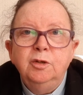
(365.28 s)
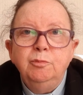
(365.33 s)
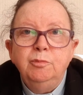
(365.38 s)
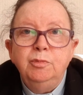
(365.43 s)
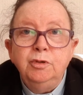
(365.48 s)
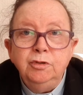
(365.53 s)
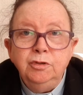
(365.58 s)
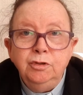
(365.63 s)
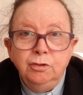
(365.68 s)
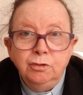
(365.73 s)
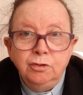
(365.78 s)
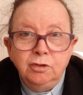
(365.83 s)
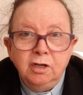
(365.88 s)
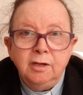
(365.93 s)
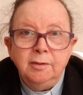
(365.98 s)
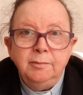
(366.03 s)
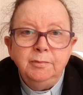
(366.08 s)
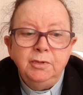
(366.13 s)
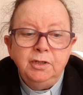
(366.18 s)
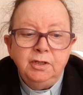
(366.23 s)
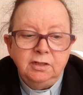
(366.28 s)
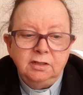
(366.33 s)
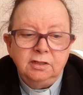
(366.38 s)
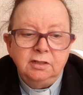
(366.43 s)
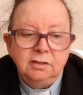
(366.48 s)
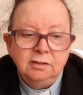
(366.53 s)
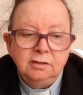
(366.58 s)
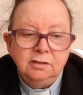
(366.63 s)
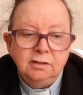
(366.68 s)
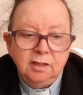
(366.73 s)
But New
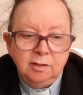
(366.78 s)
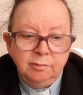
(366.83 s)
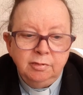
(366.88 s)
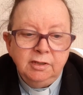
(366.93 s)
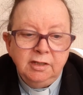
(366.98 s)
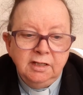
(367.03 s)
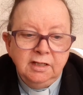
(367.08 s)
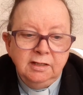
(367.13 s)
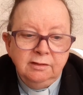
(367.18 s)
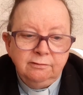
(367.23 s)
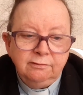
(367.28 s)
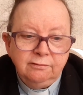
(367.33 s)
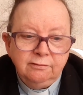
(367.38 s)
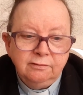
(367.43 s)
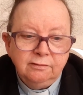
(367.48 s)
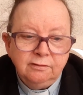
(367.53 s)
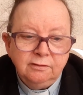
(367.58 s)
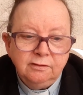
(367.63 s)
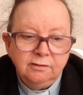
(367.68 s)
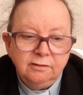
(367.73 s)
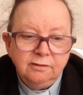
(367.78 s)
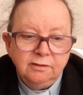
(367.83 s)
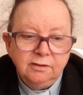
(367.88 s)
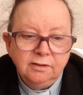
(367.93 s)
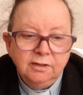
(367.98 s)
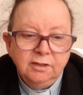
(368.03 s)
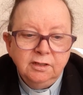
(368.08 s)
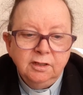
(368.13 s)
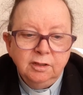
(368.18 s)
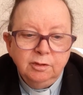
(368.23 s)
Cumnock, I believe,
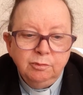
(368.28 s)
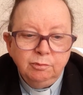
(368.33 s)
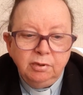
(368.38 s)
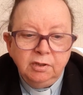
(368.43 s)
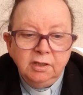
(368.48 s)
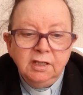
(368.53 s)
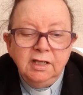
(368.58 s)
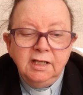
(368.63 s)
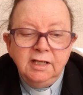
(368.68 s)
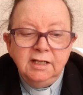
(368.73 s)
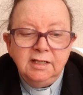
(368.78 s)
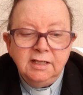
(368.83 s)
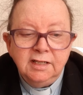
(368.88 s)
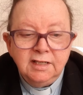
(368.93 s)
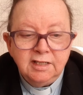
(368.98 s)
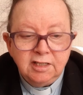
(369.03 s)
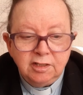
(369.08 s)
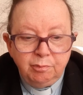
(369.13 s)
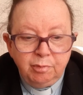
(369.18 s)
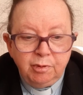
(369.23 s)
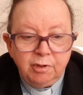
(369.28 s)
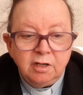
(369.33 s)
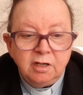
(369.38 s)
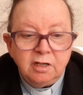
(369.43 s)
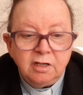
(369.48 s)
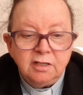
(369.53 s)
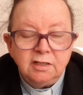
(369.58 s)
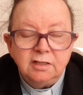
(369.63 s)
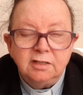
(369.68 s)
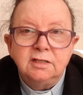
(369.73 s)
played its
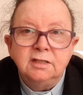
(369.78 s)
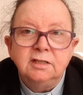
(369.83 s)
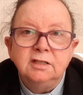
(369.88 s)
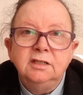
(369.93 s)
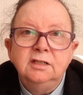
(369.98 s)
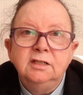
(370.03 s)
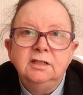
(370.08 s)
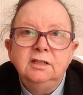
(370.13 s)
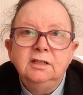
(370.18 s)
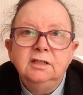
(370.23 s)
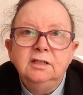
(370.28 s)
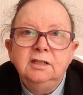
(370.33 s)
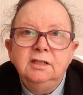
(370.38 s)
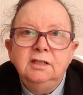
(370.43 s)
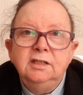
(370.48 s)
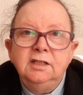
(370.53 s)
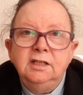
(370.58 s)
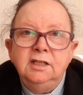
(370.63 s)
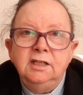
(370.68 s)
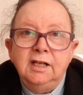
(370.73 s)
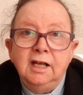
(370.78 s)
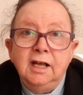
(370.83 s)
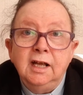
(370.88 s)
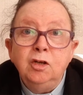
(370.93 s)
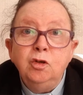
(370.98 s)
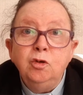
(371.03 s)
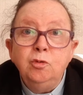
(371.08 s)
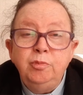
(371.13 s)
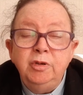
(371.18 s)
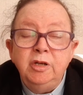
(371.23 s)
part in
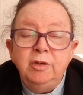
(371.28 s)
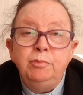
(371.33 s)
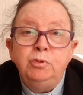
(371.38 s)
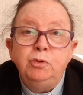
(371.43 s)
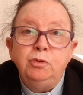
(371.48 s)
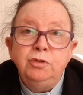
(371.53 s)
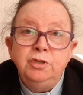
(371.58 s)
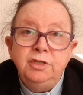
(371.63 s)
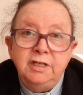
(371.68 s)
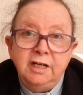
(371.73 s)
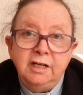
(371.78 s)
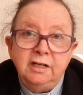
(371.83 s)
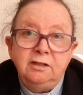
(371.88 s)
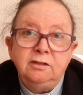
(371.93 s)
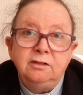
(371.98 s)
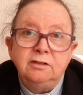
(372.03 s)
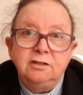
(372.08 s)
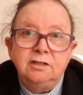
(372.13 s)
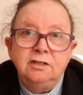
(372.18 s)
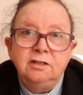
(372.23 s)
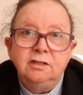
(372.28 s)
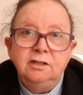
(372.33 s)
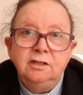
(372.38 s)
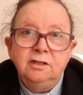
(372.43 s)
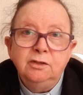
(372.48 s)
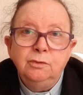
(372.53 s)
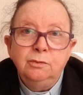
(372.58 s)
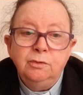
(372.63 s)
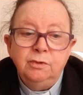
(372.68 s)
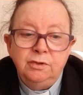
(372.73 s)
how people dealt
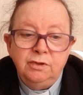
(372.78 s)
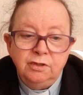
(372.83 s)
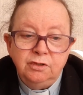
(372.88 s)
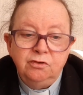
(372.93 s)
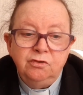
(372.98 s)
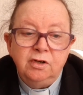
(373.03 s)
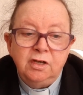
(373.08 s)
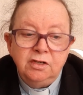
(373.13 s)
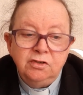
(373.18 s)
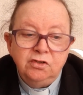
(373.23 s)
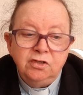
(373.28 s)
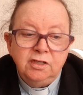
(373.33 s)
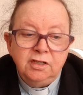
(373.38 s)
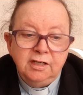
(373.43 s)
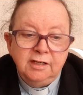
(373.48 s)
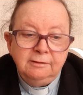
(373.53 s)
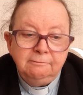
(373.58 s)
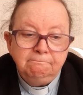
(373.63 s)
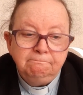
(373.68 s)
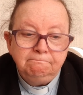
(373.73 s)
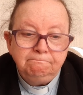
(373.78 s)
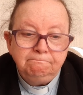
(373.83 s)
with the tragedy.